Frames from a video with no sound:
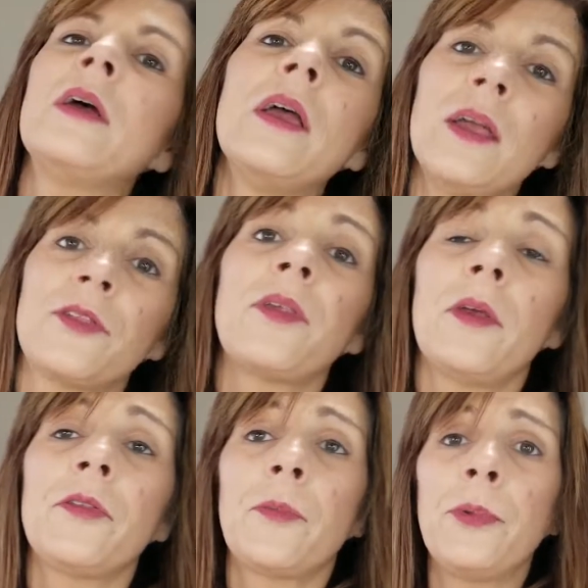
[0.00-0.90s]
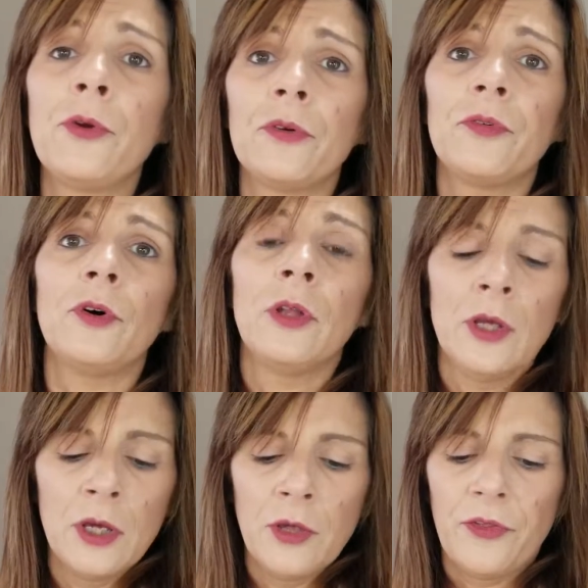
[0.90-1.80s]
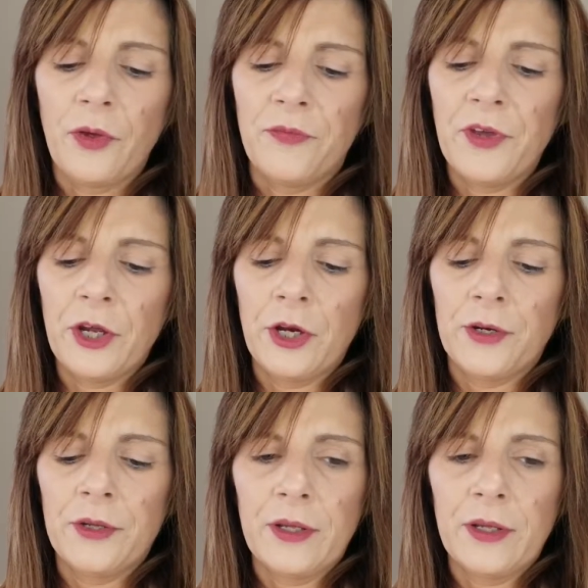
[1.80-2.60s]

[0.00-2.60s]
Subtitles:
It's beautiful. So I figured,